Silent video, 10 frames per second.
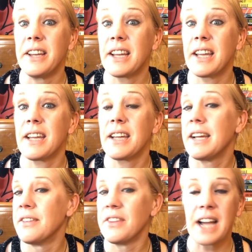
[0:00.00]
link
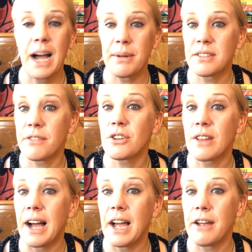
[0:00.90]
in the comments of your
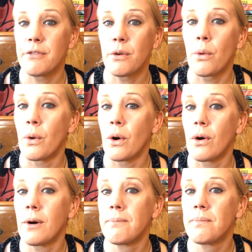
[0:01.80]
live
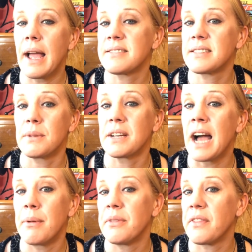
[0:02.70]
or ask them to
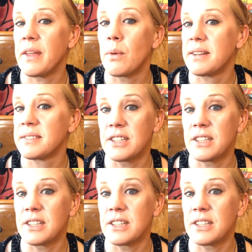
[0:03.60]
comment that they want a